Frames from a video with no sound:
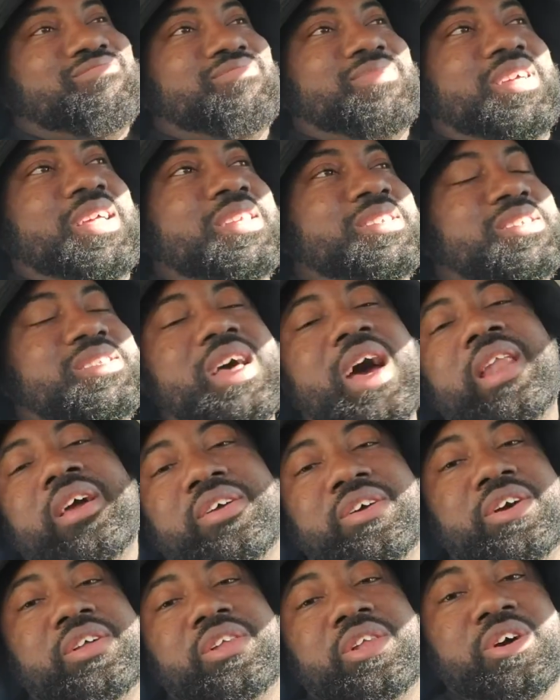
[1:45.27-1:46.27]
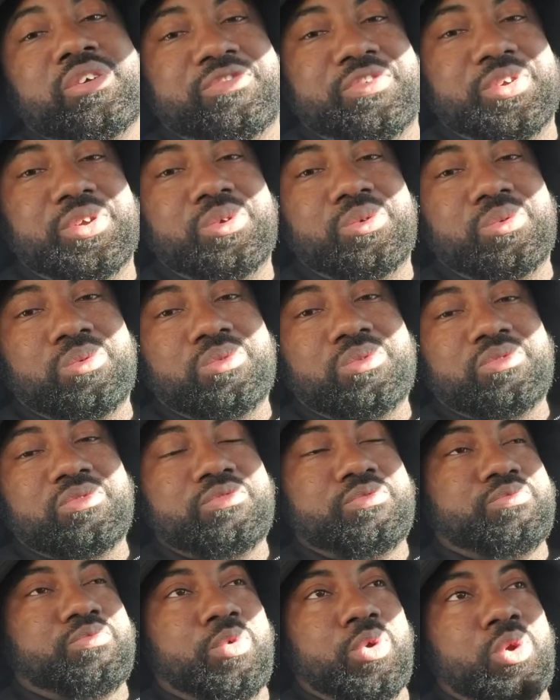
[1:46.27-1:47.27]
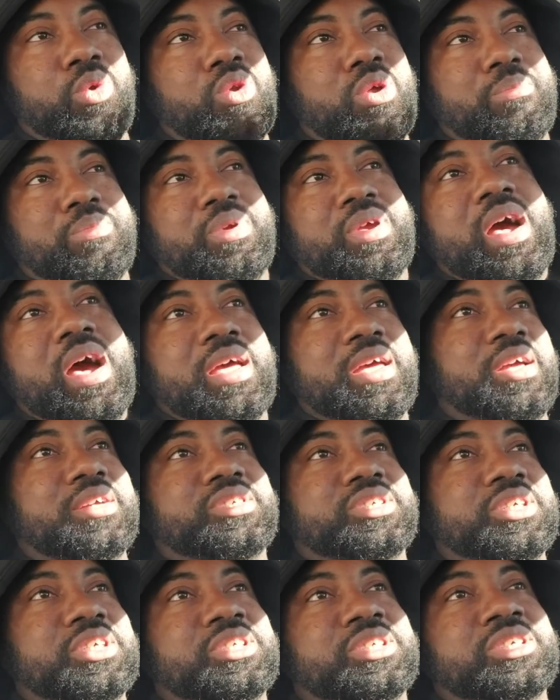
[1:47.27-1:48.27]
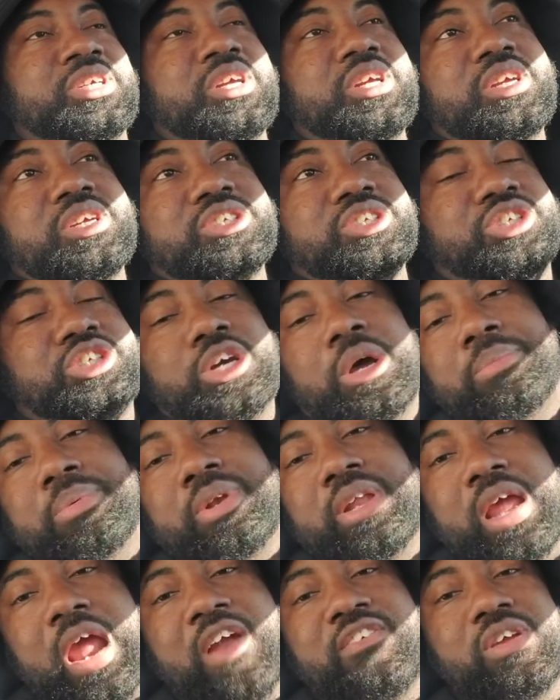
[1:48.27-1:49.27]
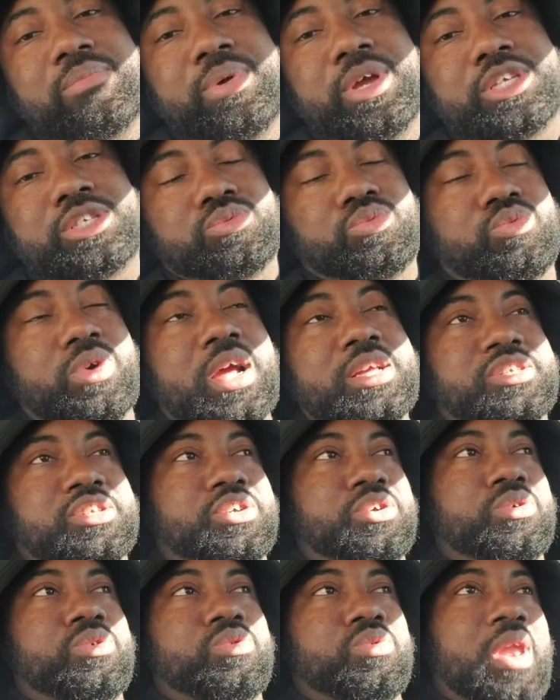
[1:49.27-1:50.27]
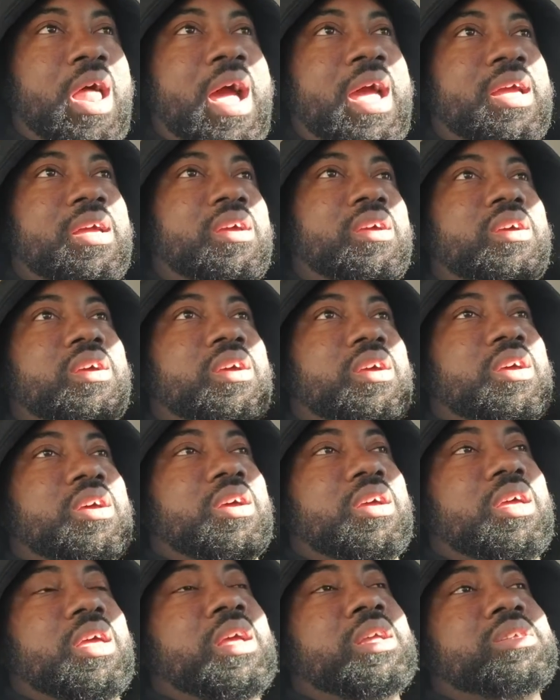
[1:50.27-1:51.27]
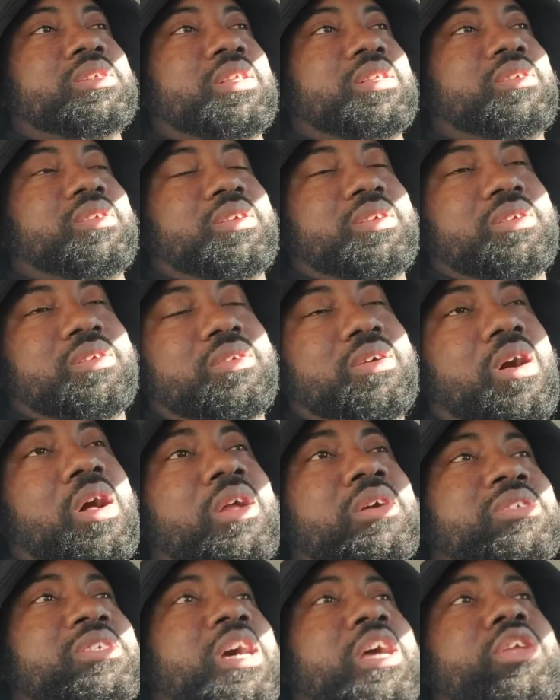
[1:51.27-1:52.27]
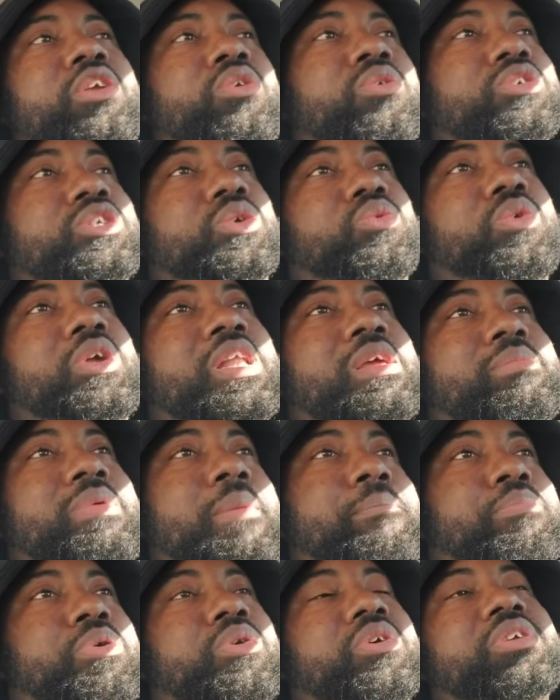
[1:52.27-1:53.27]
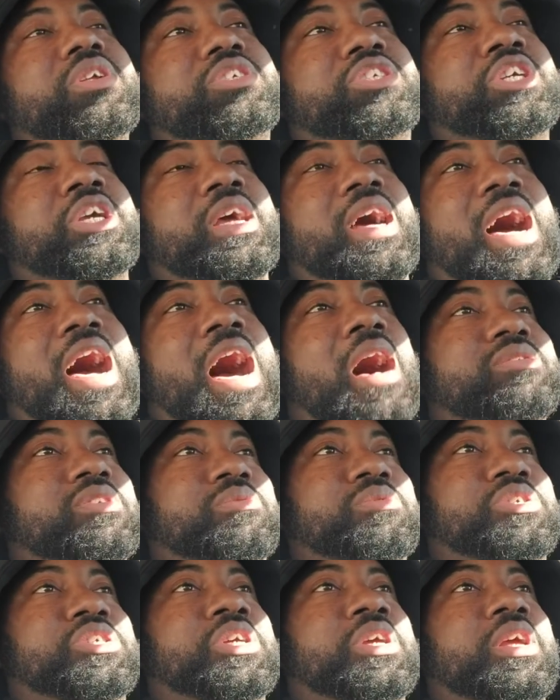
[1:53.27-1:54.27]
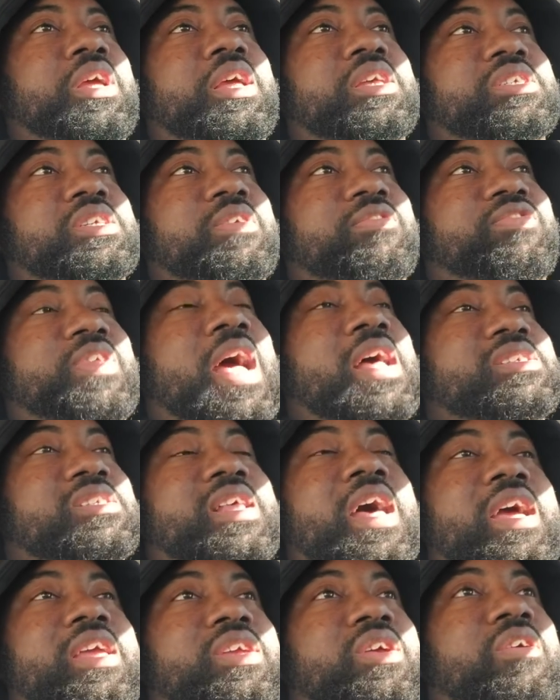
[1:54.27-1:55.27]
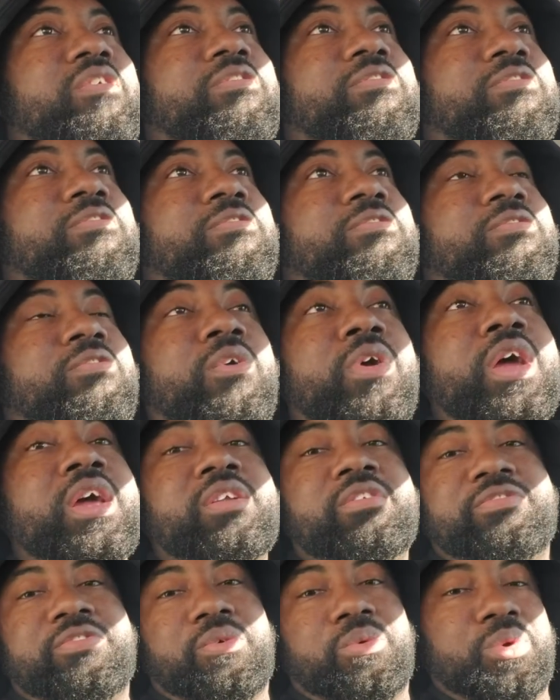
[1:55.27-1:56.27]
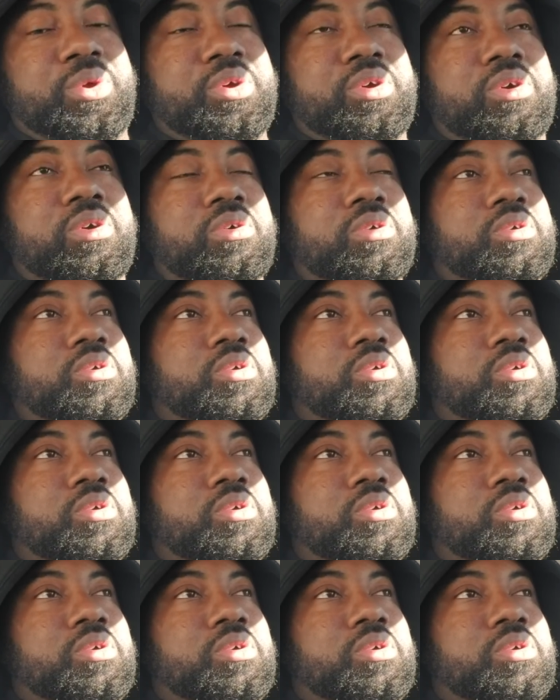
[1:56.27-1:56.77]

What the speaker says: it's not a good look for you to be out here just jumping to every bitch rescue. Like, it only time you should really be pulling a chick out some shit is if that's like your friend for real.